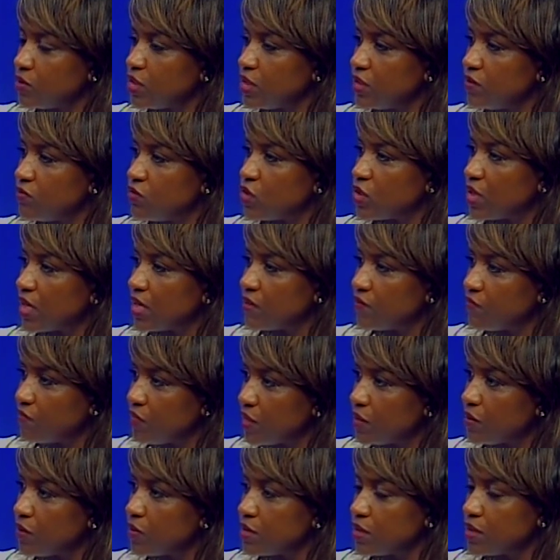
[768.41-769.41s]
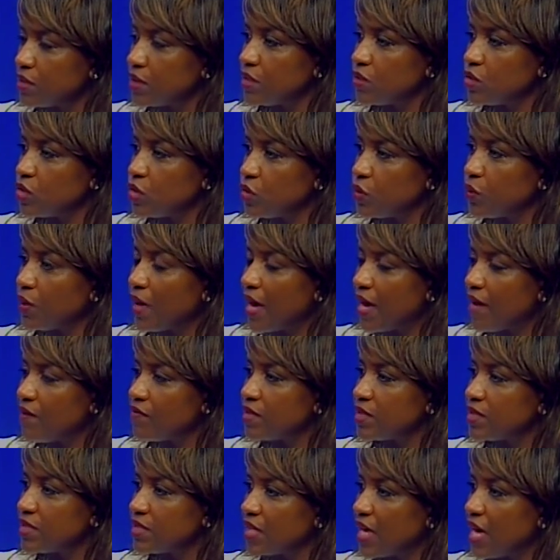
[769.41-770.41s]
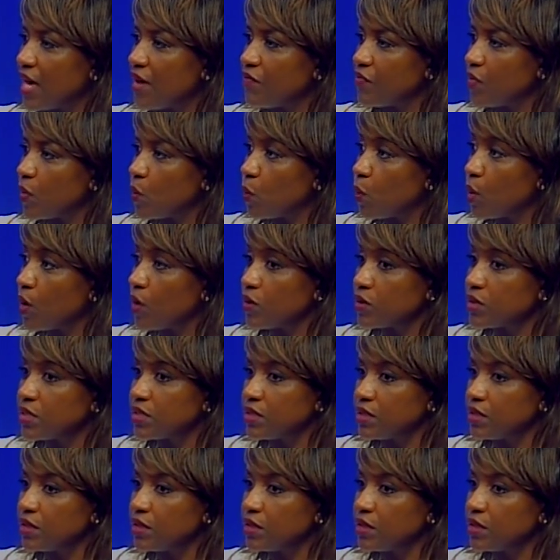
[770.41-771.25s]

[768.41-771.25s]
Chief John Fields and that you have the staff that works,